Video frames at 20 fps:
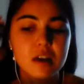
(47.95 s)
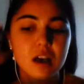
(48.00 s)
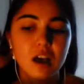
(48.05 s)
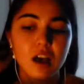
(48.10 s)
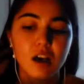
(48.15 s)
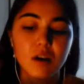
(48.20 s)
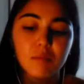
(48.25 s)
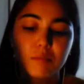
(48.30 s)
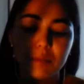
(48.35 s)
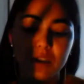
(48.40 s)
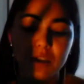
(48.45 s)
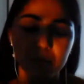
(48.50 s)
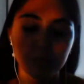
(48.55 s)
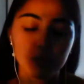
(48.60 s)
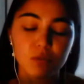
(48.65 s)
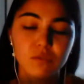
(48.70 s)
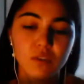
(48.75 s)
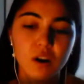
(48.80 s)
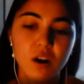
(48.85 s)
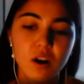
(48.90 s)
But at
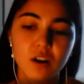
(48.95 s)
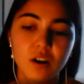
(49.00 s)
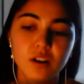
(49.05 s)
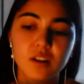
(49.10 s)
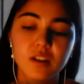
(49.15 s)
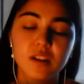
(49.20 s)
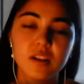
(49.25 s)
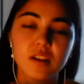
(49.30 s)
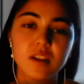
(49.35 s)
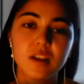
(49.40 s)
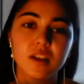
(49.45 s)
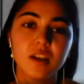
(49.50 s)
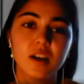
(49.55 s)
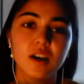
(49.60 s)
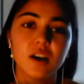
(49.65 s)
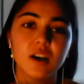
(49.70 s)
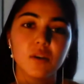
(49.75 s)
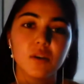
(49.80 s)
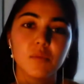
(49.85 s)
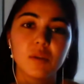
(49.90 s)
Brevard,
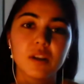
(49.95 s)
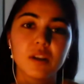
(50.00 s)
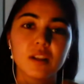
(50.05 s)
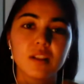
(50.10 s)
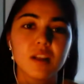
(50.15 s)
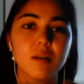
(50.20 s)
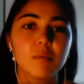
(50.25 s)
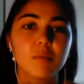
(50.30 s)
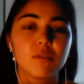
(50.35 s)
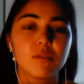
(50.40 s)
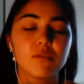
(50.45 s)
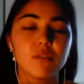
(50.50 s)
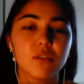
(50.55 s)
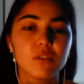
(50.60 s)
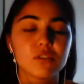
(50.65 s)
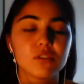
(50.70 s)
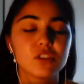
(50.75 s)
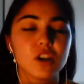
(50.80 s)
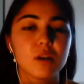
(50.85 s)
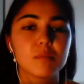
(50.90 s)
we did a lot more
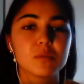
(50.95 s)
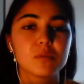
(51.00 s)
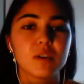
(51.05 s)
Photoshop,